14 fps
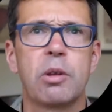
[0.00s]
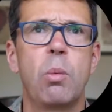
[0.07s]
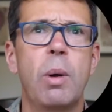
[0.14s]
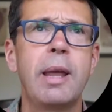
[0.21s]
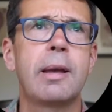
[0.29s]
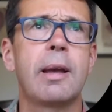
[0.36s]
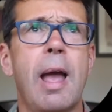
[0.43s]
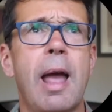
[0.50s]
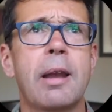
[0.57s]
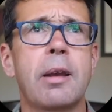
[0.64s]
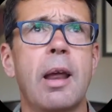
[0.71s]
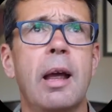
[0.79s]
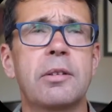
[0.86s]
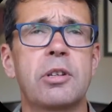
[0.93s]
the week,
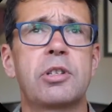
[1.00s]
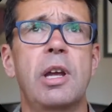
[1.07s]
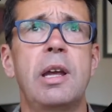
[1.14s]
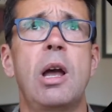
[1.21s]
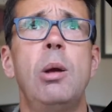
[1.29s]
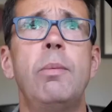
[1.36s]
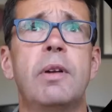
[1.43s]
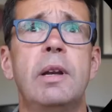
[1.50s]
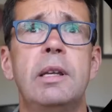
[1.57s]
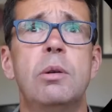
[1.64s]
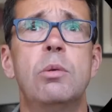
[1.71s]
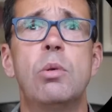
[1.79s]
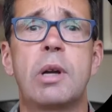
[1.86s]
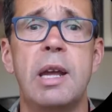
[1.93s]
and as I say, hopefully
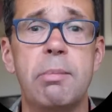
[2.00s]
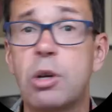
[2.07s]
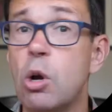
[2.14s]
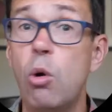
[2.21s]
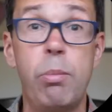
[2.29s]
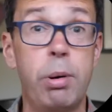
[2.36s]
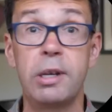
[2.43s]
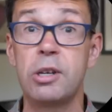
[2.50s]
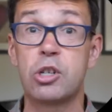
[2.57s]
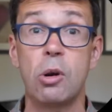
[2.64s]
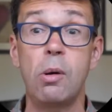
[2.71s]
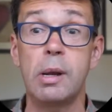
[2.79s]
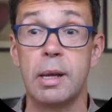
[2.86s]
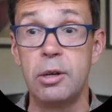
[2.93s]
you all keep cool, but
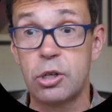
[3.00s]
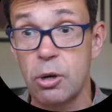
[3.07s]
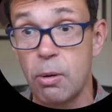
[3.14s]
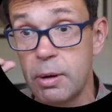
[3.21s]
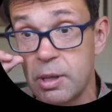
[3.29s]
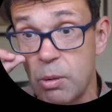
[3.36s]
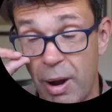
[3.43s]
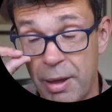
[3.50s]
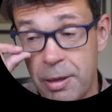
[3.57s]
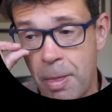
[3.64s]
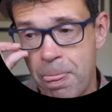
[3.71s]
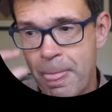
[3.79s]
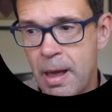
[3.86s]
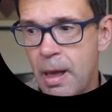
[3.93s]
enjoy the weather.